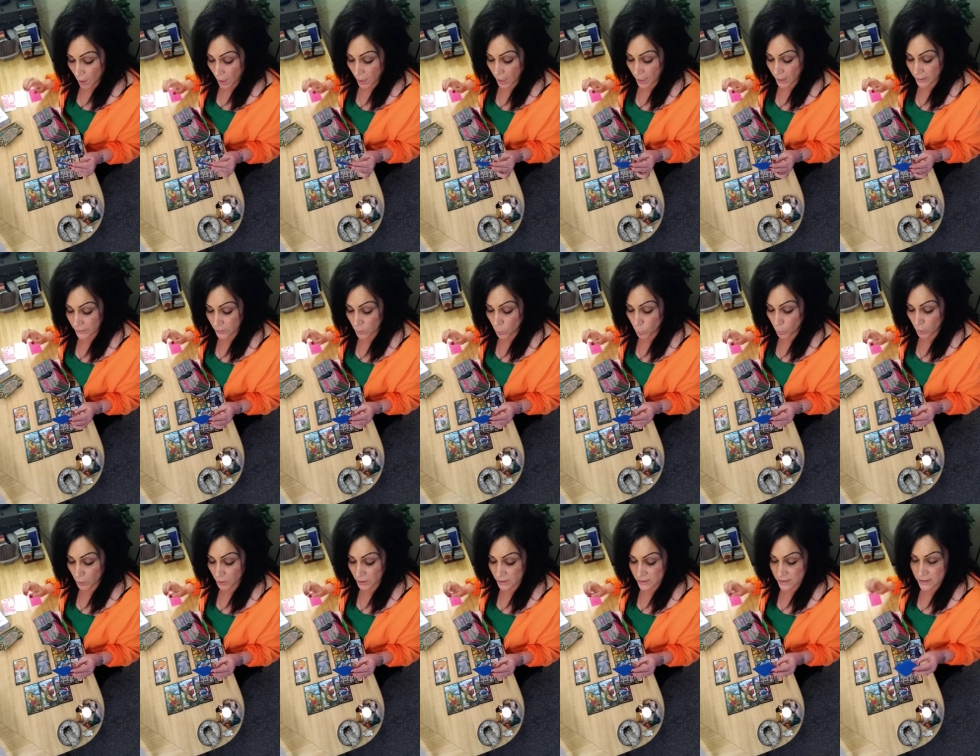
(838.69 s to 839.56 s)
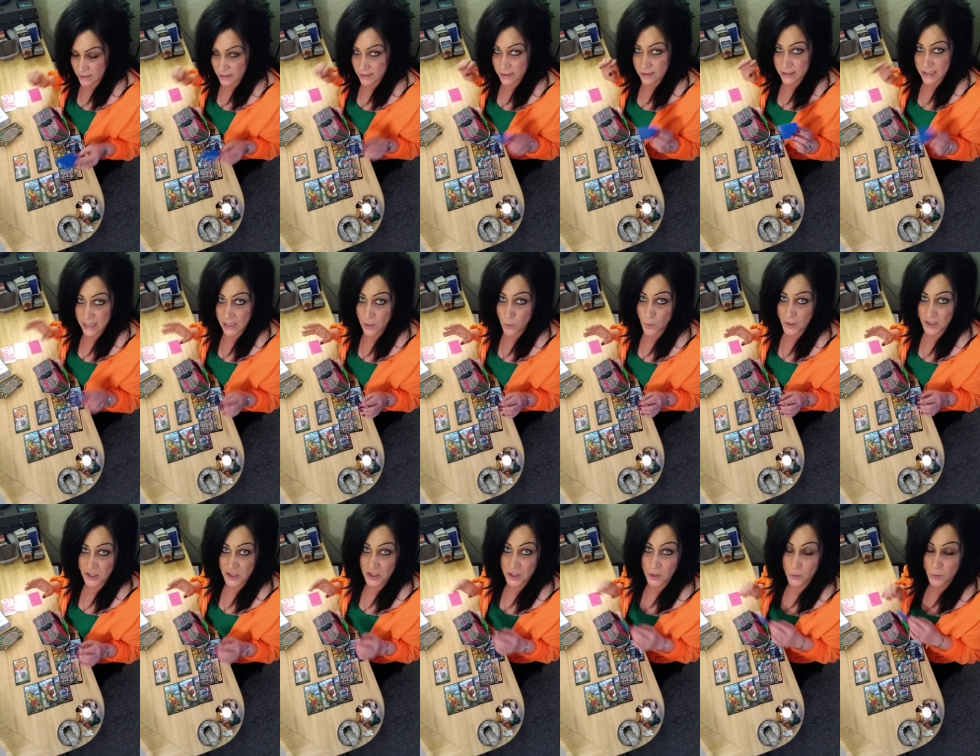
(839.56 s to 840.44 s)
And the word is
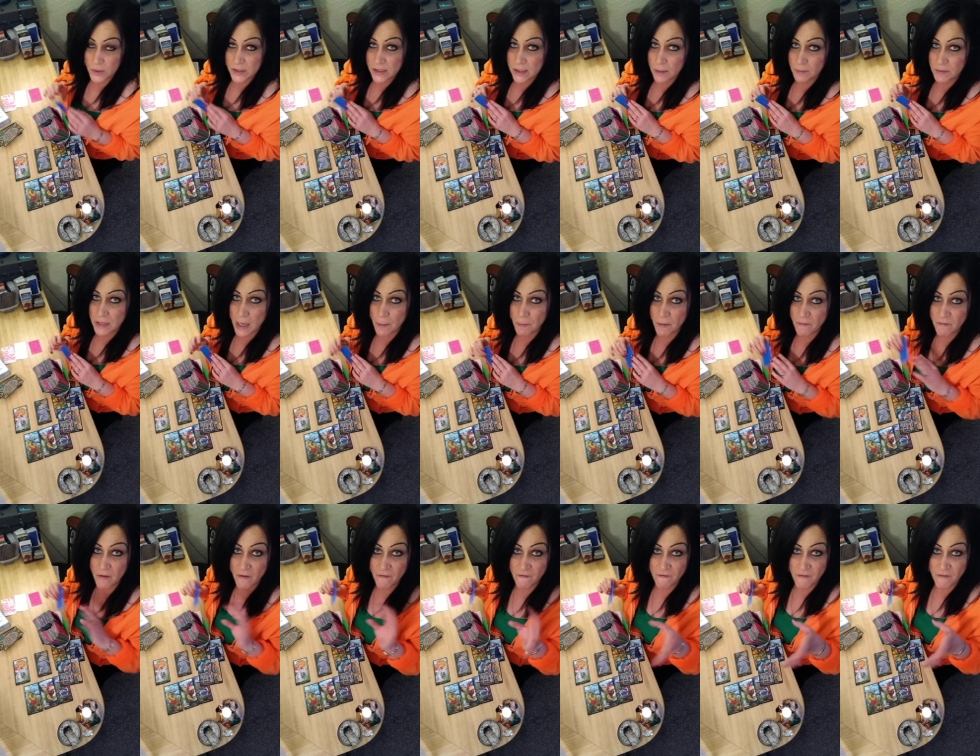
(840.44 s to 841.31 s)
extinguished. There was some type of a